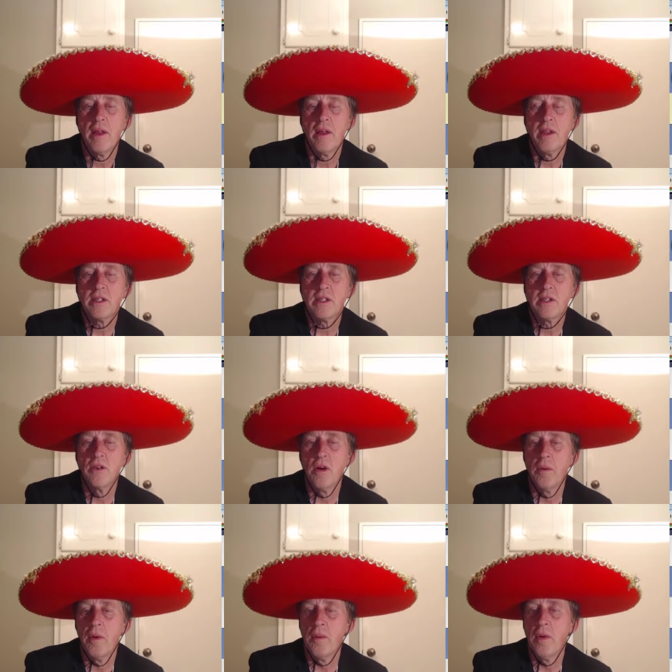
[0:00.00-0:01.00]
This is
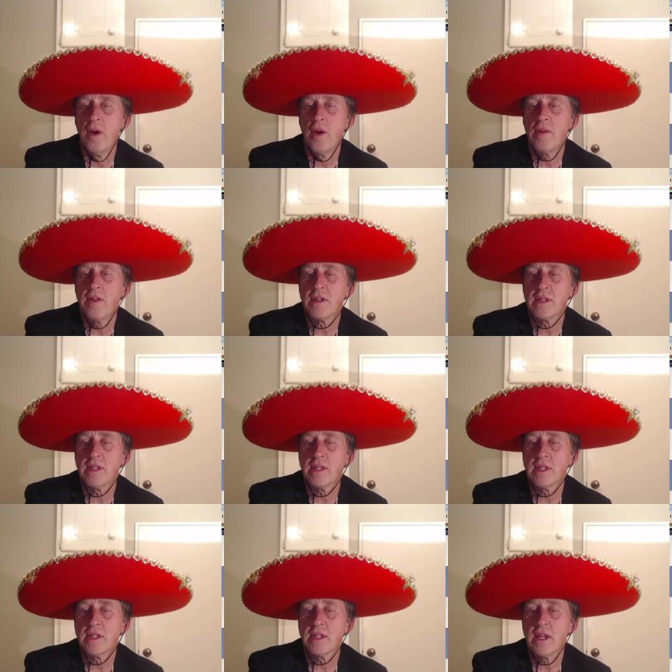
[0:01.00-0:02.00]
normal move, this is
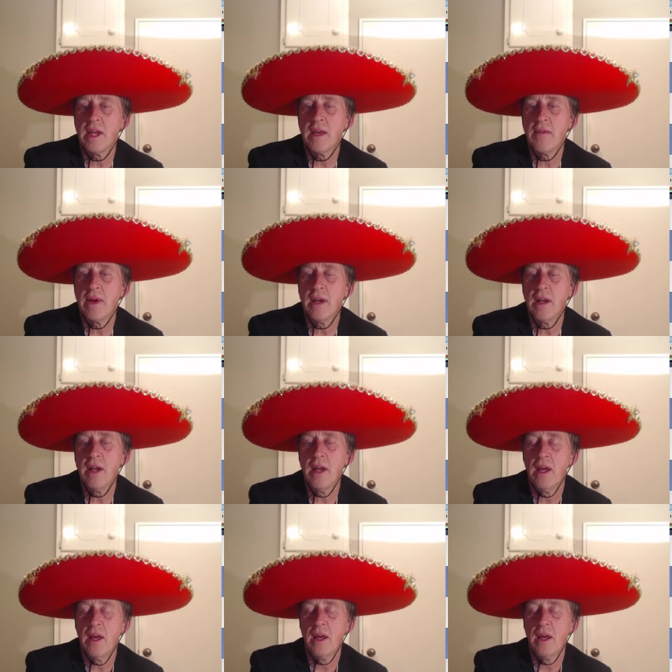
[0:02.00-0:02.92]
the Sleeman,